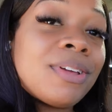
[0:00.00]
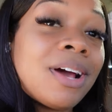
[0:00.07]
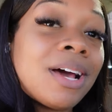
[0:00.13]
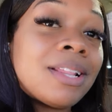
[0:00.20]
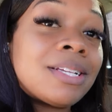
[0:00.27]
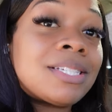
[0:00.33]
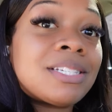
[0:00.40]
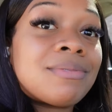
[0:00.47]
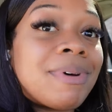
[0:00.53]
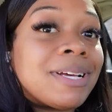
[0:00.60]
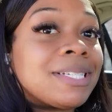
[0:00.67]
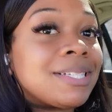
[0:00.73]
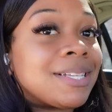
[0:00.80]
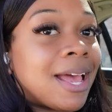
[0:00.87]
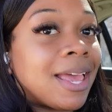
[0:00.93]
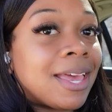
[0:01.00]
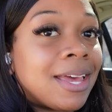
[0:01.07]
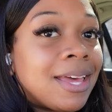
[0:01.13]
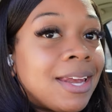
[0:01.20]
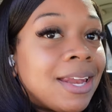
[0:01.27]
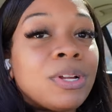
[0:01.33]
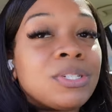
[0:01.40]
Y'all, this is my
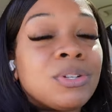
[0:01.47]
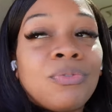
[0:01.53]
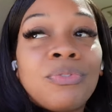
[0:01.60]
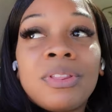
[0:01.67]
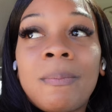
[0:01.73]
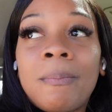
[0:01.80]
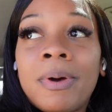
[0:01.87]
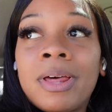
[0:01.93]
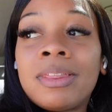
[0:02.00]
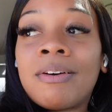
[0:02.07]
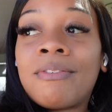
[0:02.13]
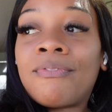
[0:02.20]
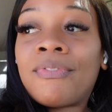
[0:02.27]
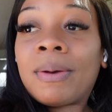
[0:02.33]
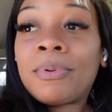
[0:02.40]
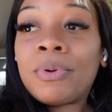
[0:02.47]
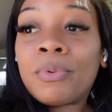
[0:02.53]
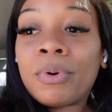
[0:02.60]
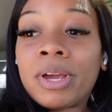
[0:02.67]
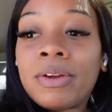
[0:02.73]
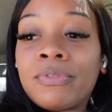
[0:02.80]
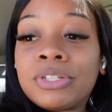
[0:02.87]
second rental for the month of
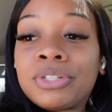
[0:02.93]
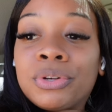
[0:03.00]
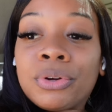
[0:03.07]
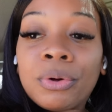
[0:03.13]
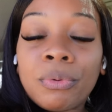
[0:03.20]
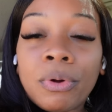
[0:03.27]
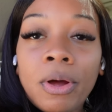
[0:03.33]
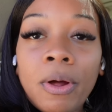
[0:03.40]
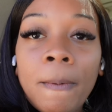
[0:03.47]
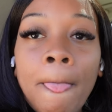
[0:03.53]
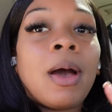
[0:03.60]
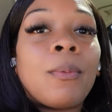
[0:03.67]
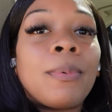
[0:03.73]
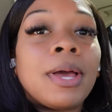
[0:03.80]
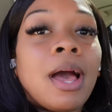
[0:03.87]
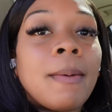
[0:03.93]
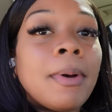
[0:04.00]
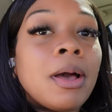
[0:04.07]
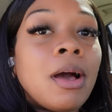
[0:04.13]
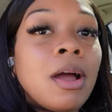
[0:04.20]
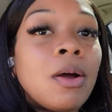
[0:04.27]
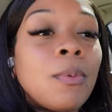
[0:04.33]
February for Turo. I went and got
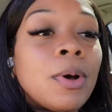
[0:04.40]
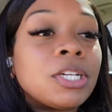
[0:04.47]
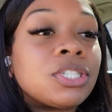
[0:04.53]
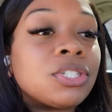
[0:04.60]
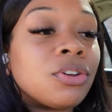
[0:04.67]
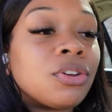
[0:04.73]
my car washed